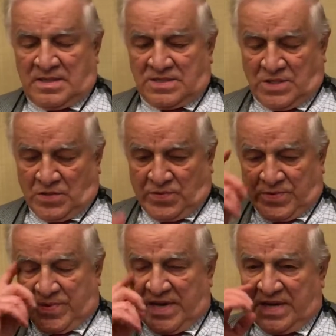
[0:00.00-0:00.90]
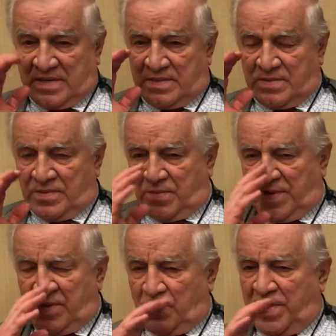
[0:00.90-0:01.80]
so we had we
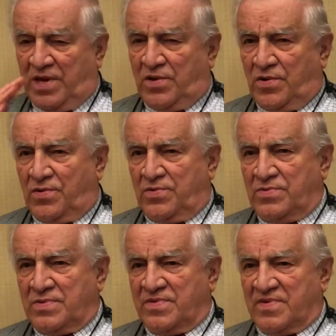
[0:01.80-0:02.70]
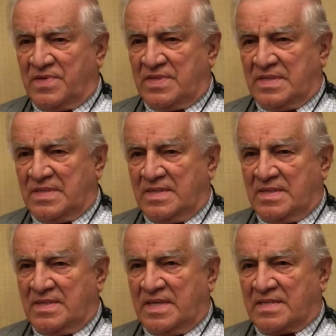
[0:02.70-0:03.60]
we knew
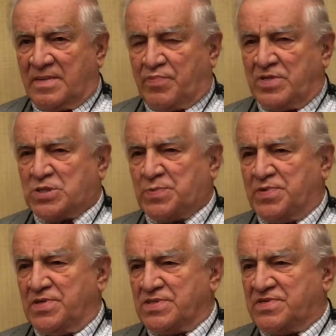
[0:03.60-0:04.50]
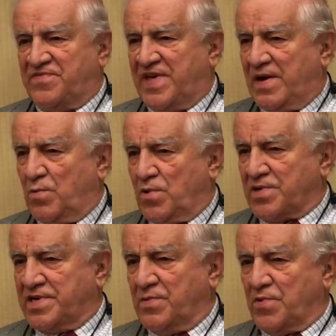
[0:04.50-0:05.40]
that the principles of that
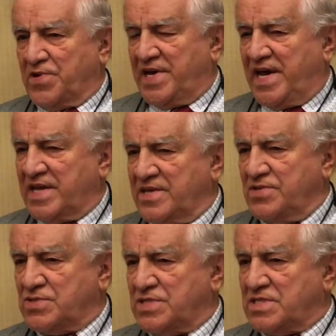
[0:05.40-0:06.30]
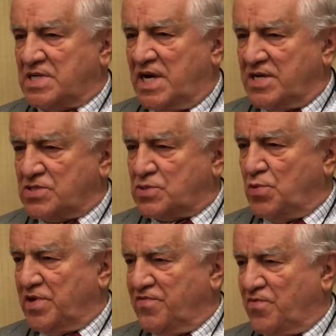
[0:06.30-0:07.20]
working were you had to use the entire
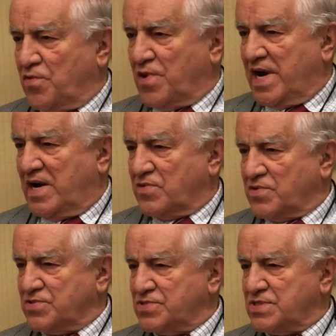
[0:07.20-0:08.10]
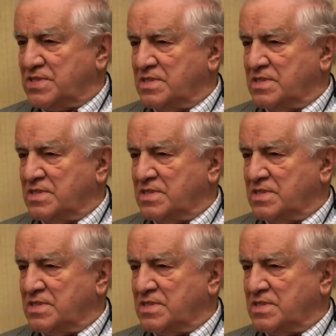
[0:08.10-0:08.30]
24 hours